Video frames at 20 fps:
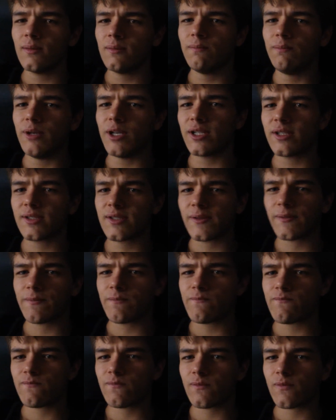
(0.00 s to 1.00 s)
But
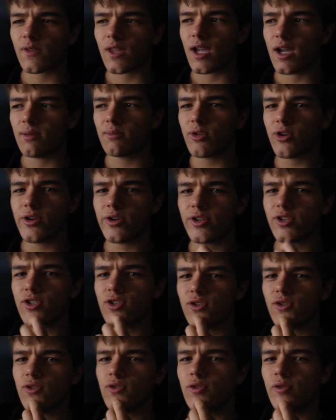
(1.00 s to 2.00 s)
I'm going
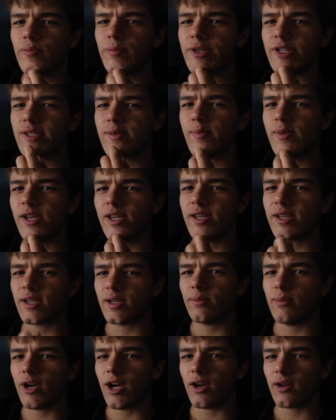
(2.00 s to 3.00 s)
to be speaking
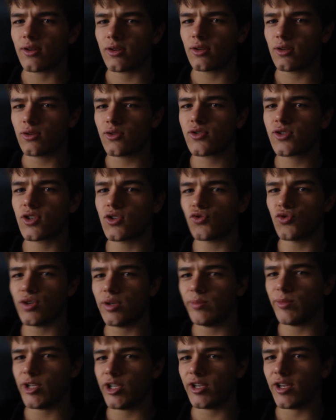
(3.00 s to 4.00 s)
about lucid
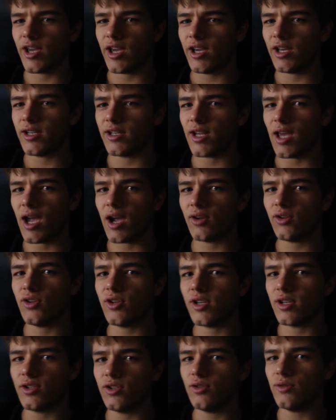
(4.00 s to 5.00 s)
dreaming and how
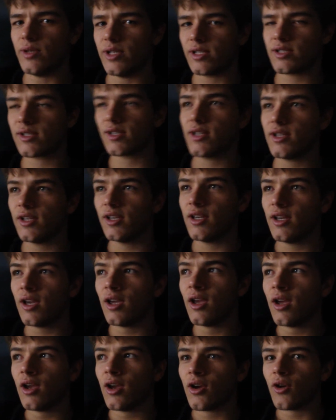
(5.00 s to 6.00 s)
you can do it.
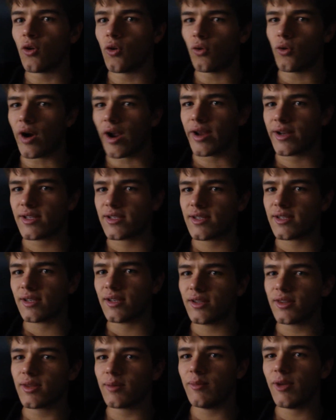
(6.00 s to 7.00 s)
Right.
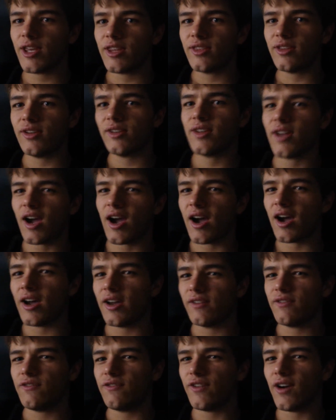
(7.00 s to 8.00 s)
The method
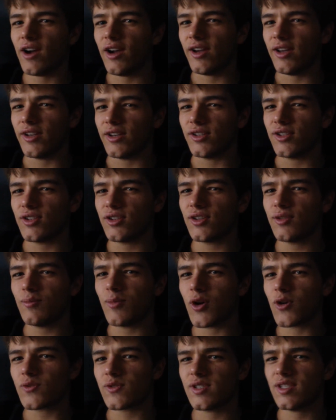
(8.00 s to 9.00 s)
I find the
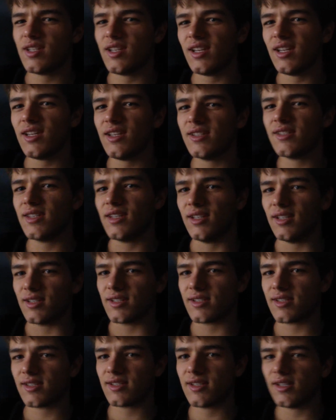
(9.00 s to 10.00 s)
most
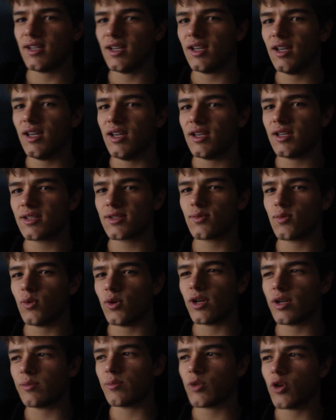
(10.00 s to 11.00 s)
easiest is
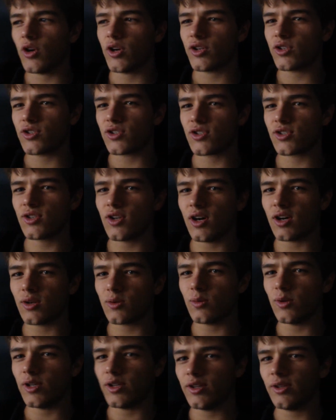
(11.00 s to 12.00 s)
what I'm going to
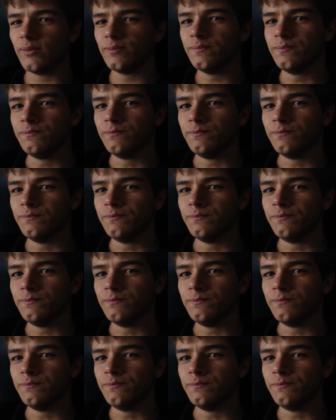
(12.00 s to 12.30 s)
start with.